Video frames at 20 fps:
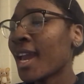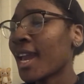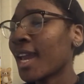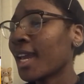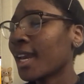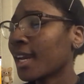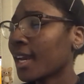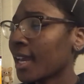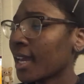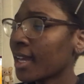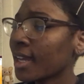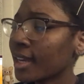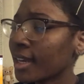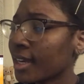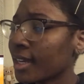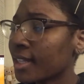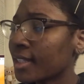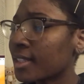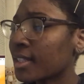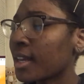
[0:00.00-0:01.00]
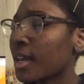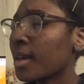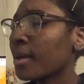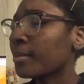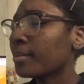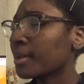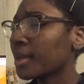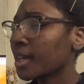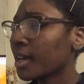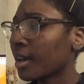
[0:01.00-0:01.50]
and it is
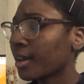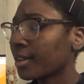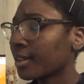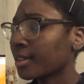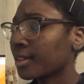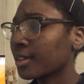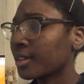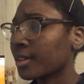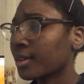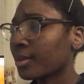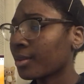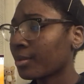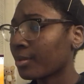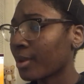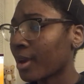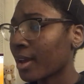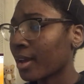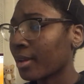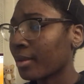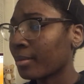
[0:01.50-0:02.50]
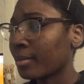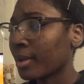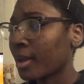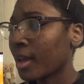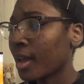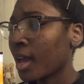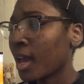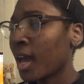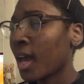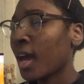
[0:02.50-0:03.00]
Beyond the Realm
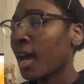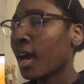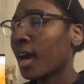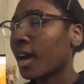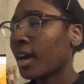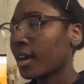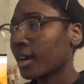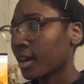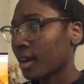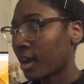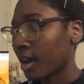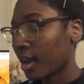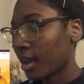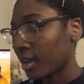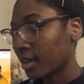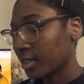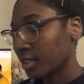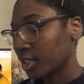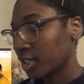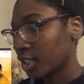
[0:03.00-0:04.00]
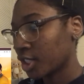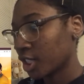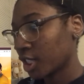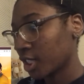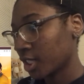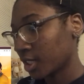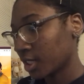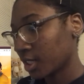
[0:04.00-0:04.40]
of Conscience.